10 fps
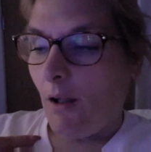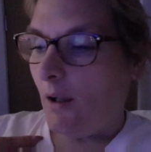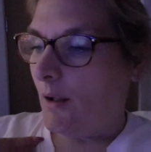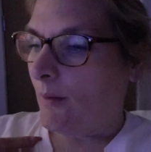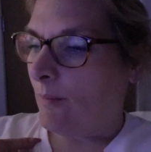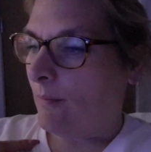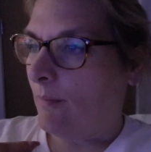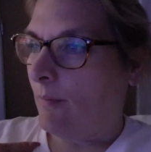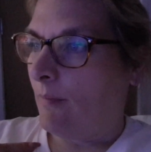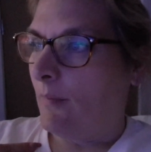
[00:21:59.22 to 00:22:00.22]

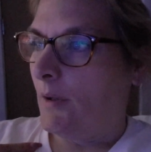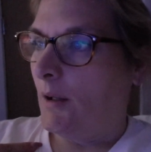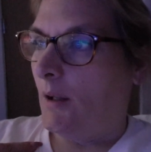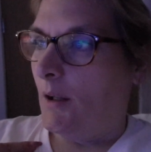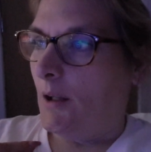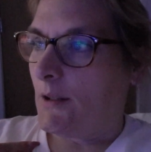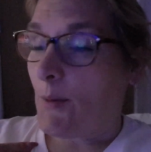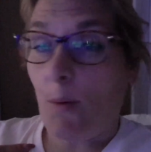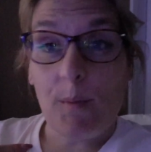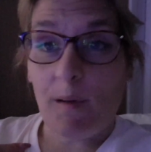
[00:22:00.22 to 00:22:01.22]
So
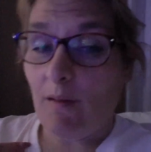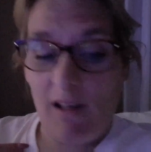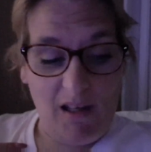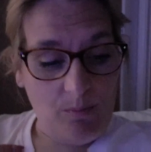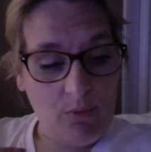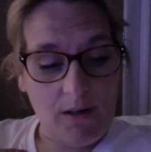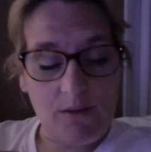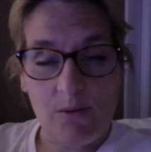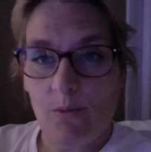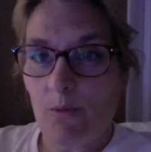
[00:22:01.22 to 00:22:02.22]
I'm eating
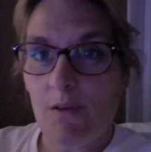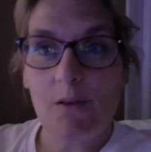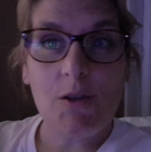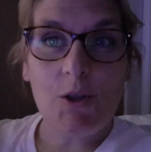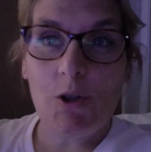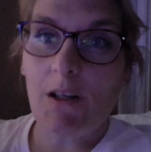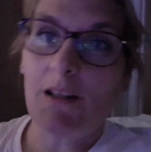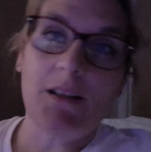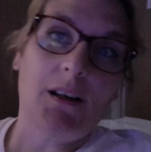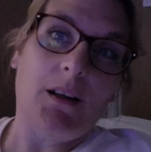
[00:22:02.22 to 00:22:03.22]
pretzels, drinking
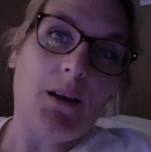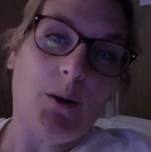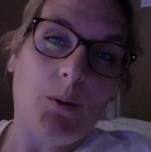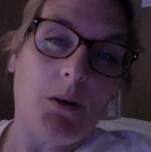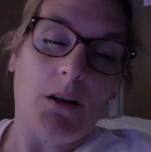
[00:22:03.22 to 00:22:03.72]
Diet Coke,